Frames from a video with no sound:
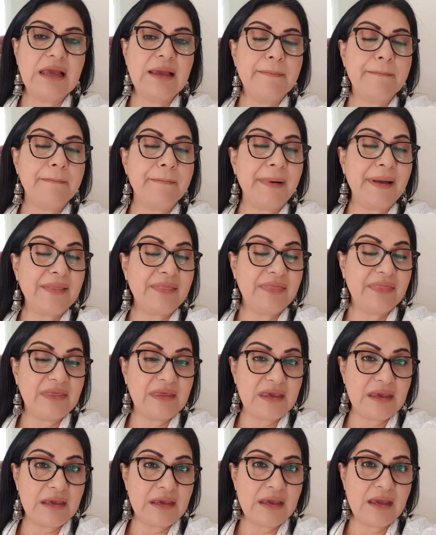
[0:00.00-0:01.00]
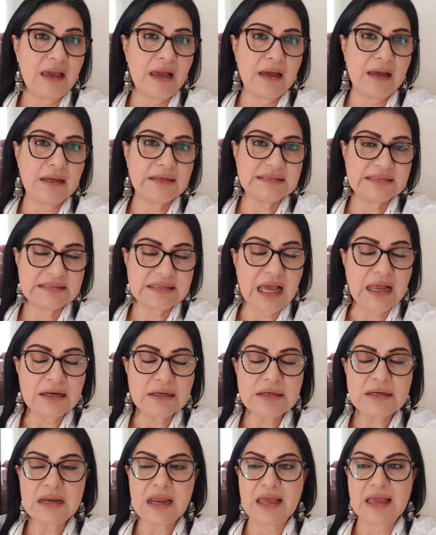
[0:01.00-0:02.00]
But the
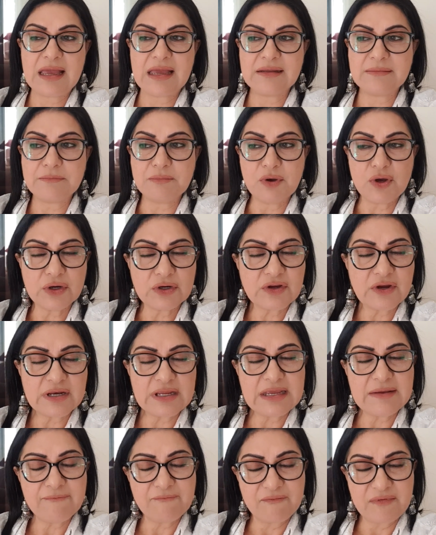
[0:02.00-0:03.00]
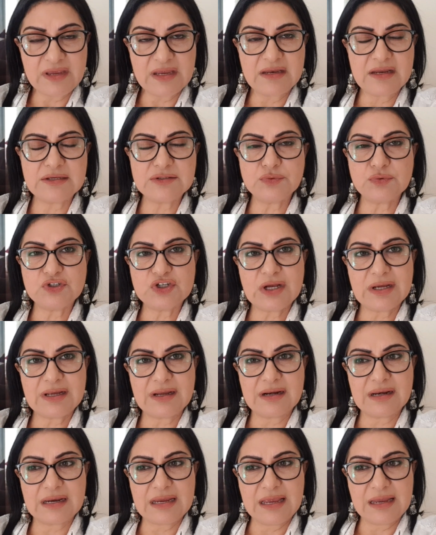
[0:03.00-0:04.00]
Sun and Mercury and Venus, which
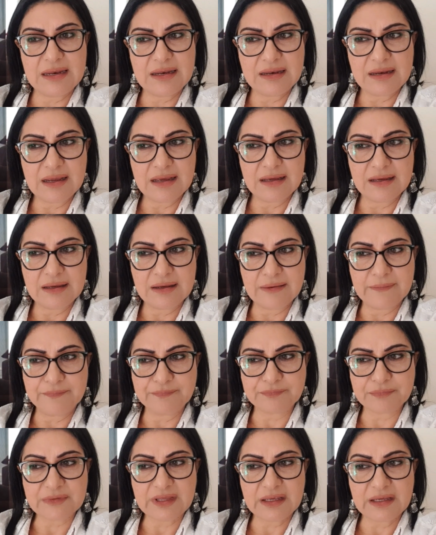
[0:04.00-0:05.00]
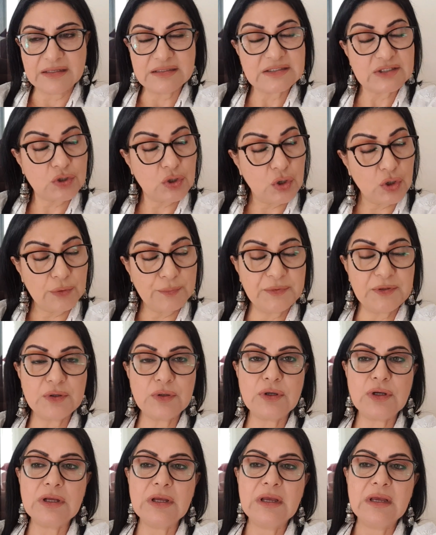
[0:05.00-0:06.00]
are in
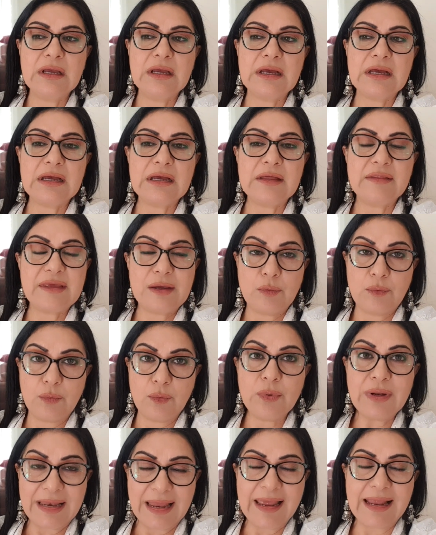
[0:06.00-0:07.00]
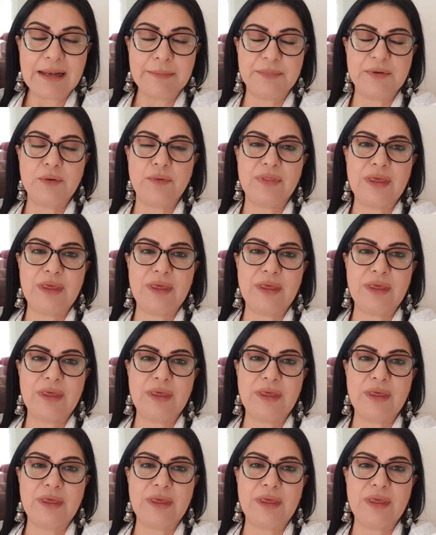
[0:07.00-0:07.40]
Scorpio, they will help you.